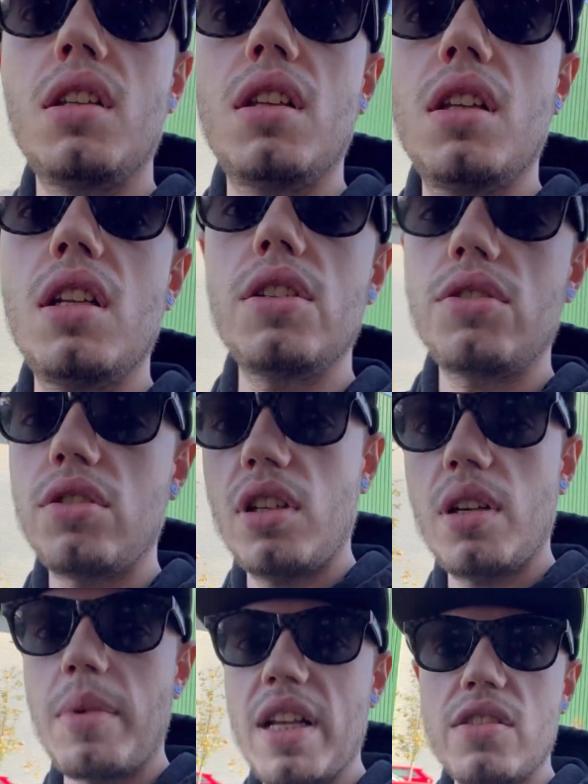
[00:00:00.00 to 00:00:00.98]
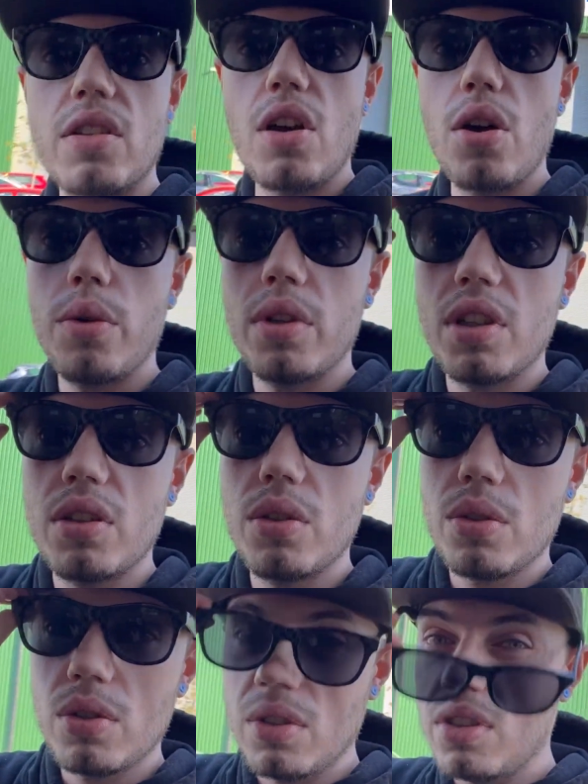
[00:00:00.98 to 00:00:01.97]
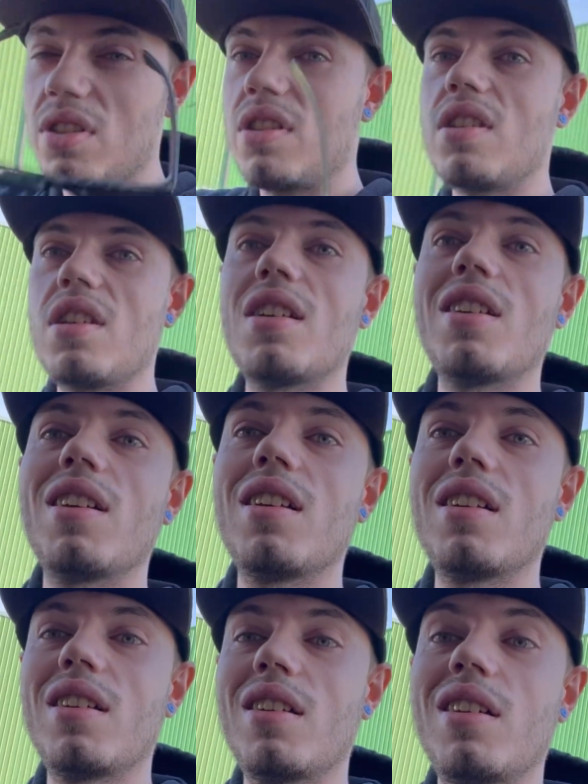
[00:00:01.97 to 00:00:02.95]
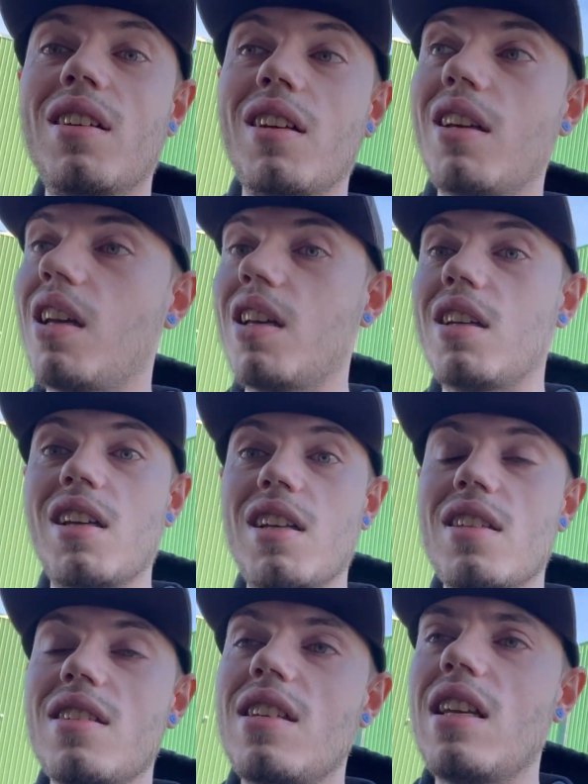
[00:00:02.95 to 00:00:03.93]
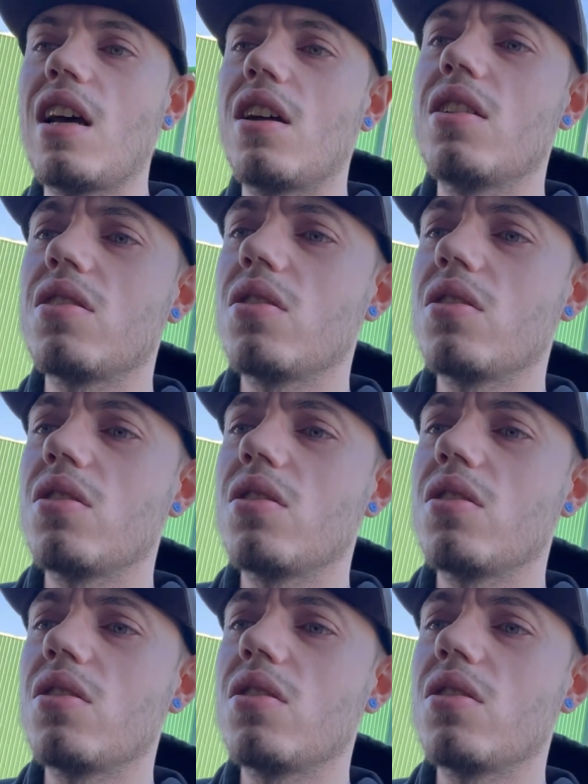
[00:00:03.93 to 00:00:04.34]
literally about to go in the doors and see how this